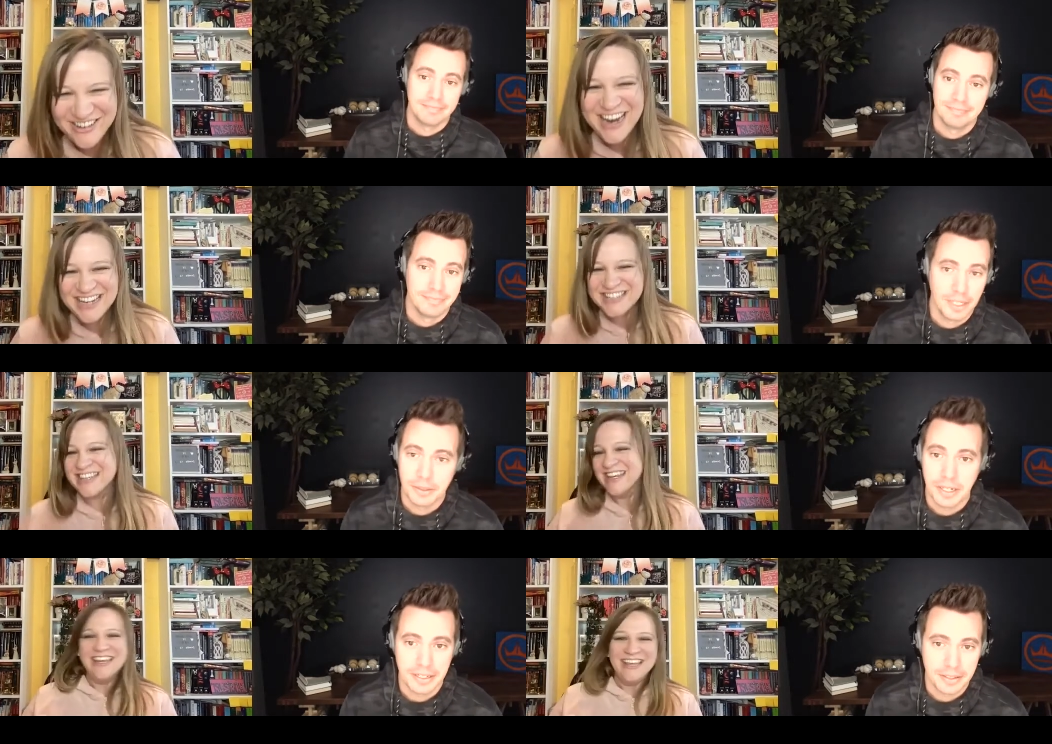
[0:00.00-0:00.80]
Speaker 1: right? no
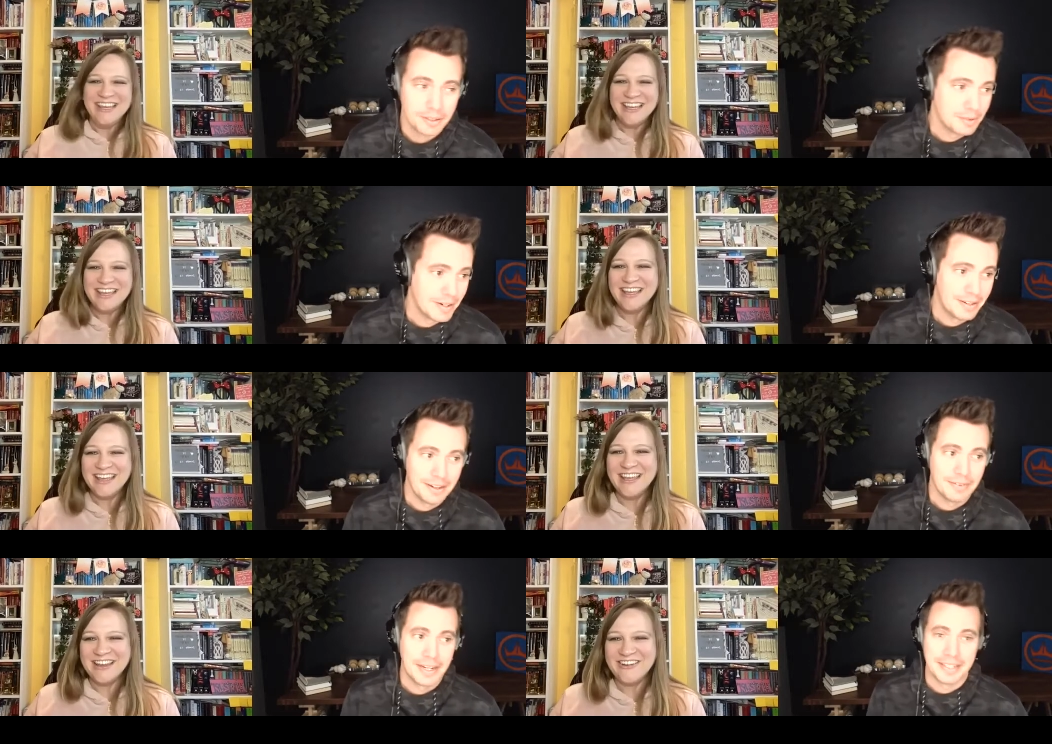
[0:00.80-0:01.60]
author or writer ever
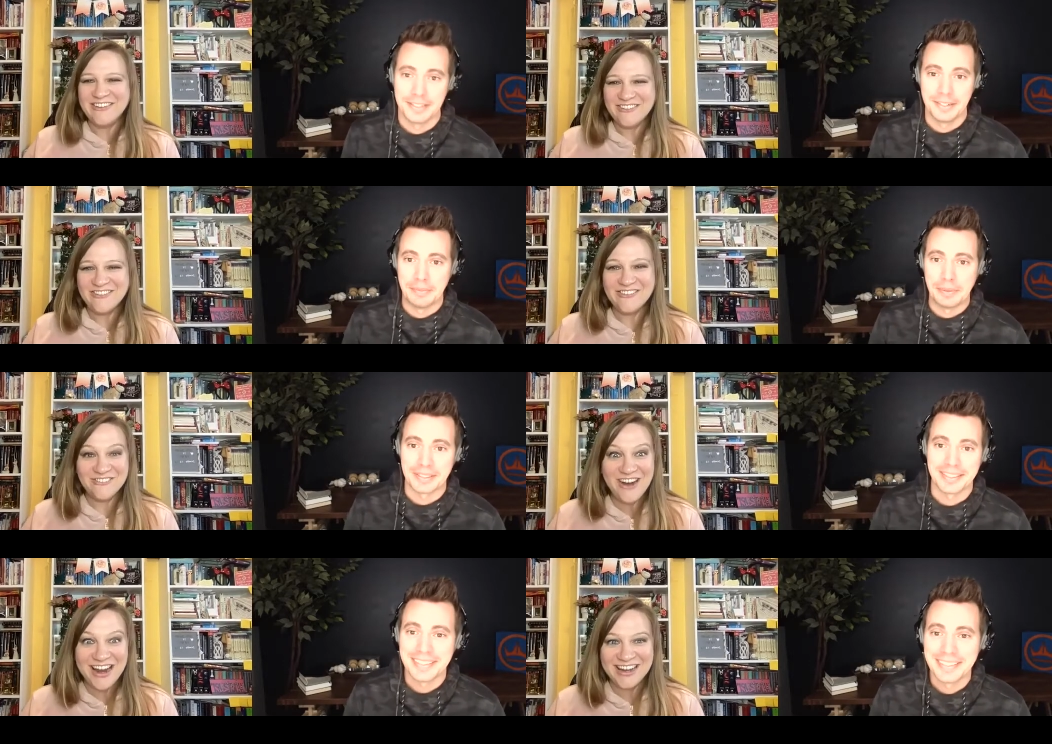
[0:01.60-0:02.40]
has enough books.
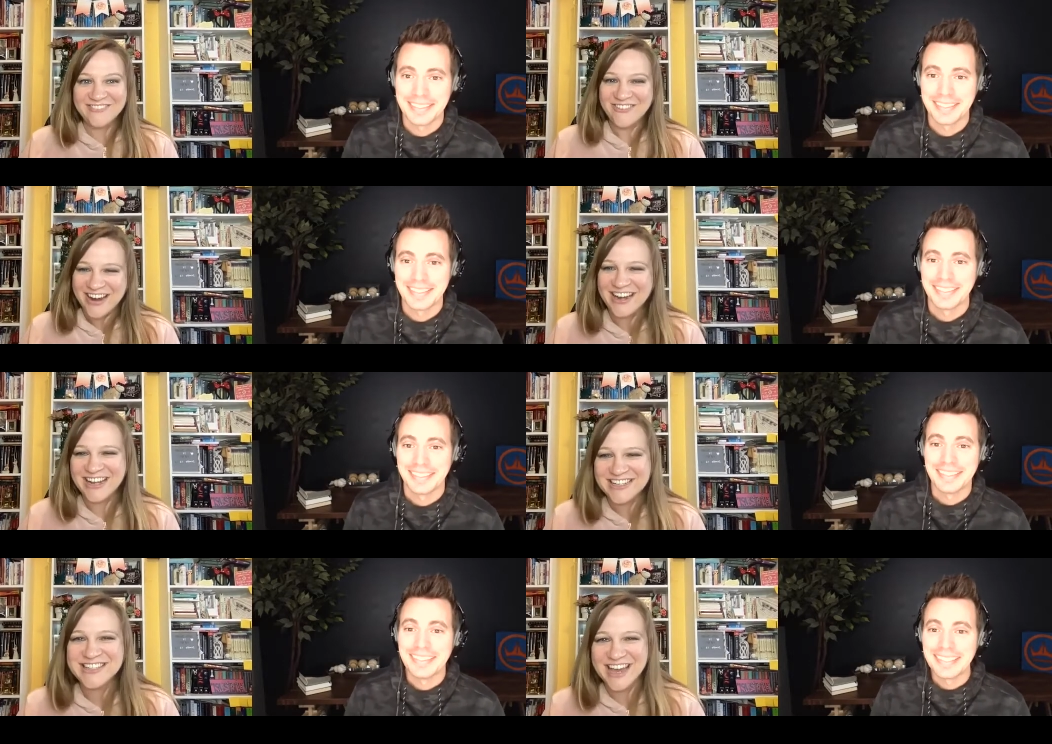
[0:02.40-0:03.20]
Speaker 2: Right, right,
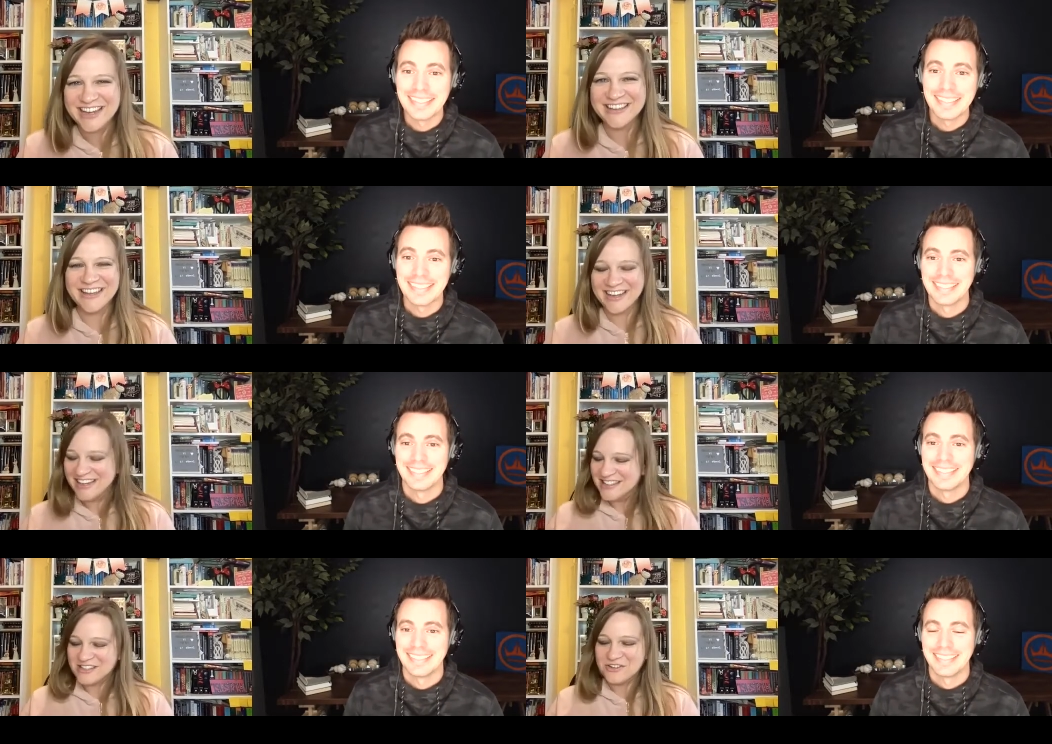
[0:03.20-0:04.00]
exactly.
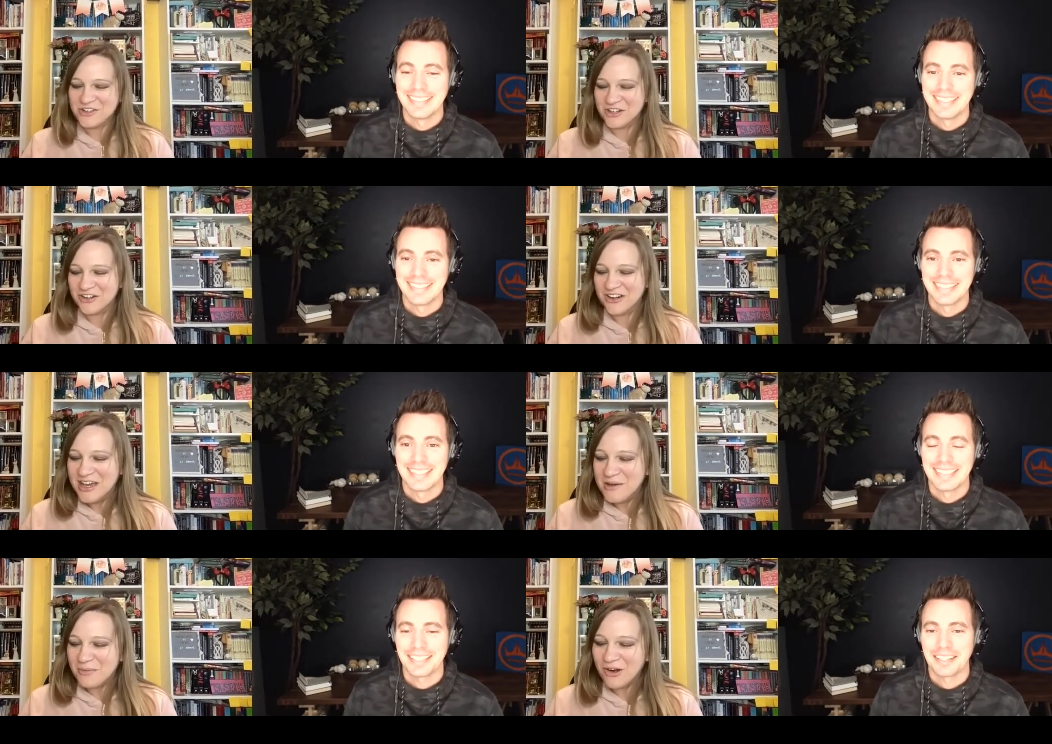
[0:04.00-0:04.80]
So true.
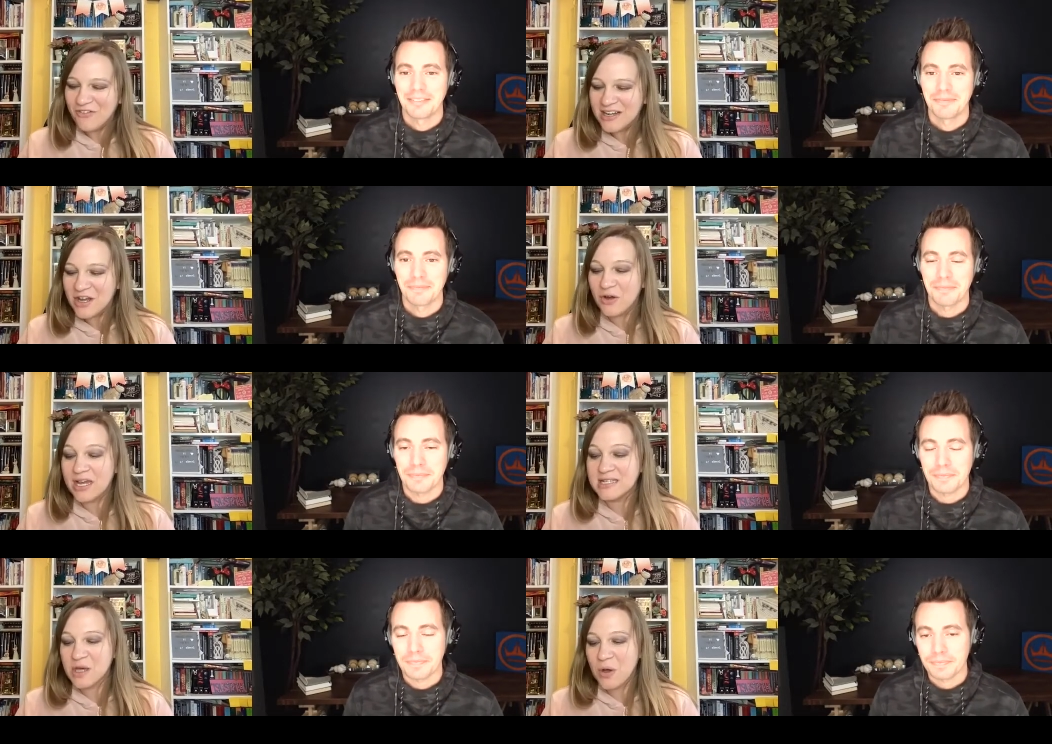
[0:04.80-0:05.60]
Perfect. Okay,
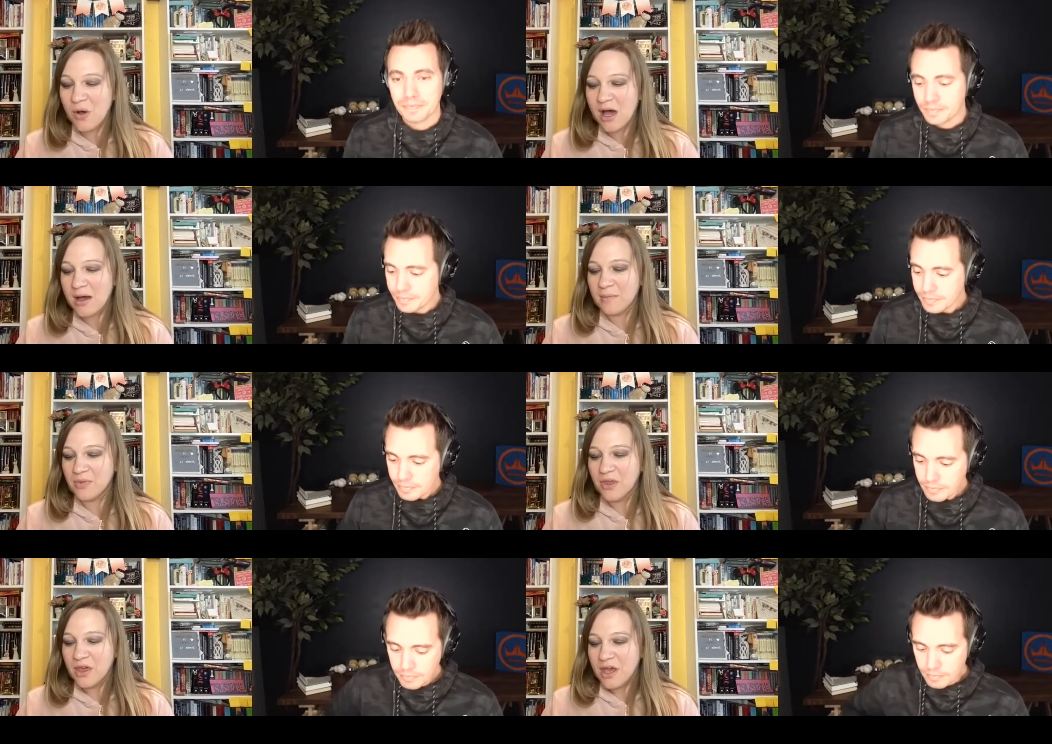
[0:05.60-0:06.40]
so um
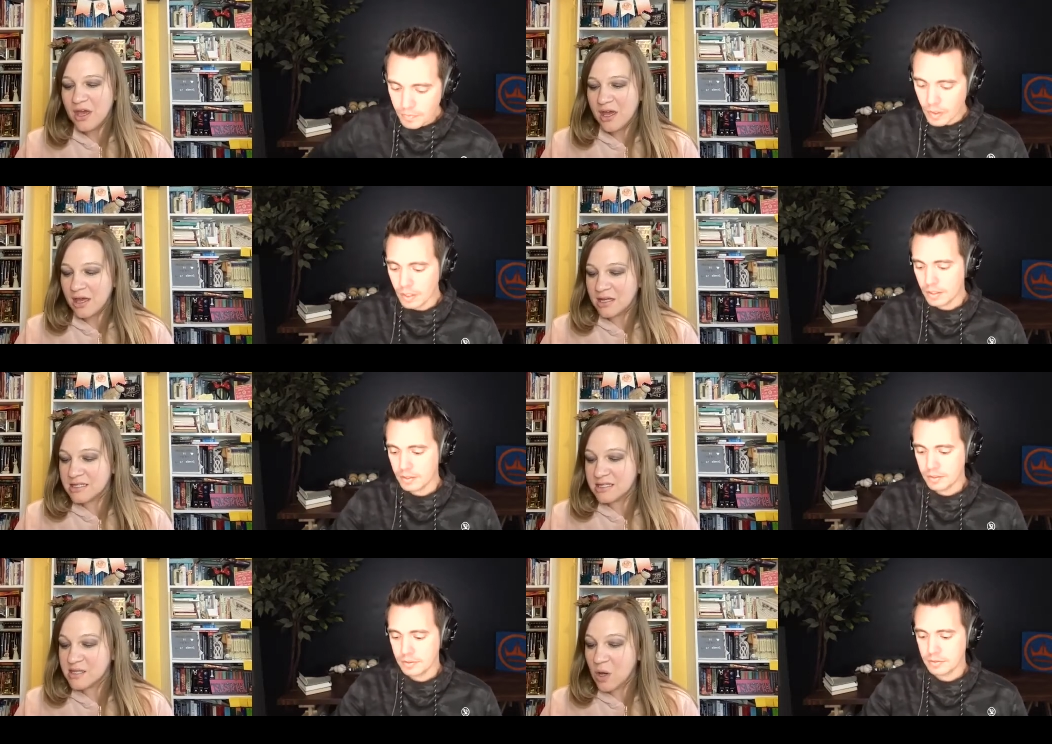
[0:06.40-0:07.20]

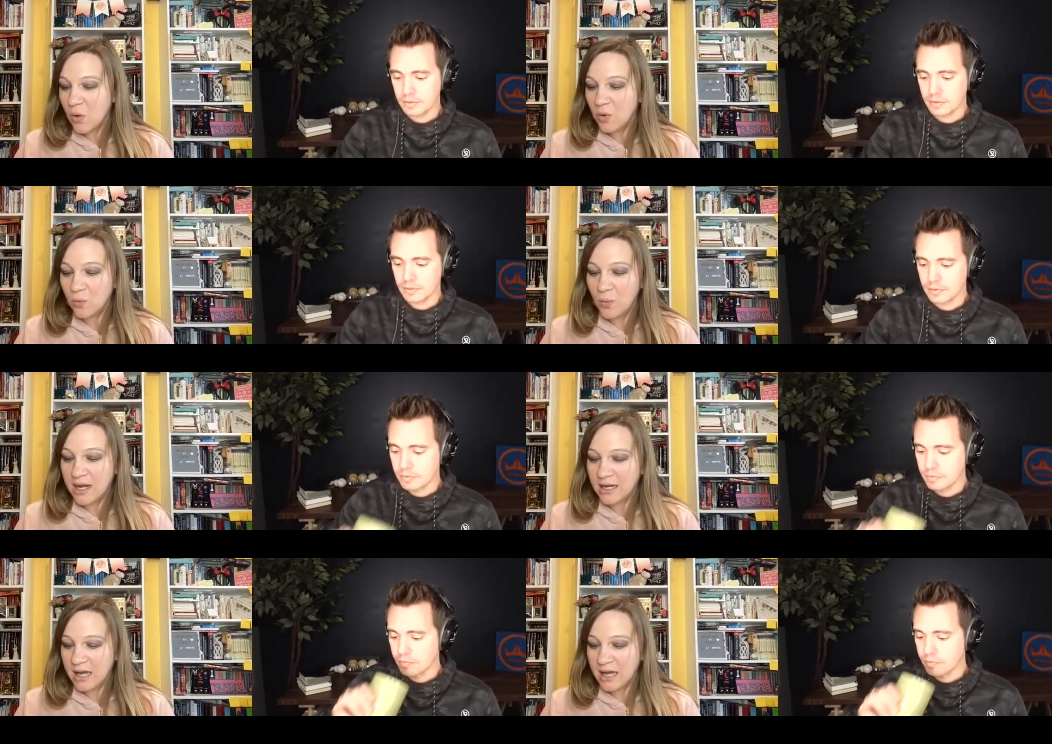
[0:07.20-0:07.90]
so when it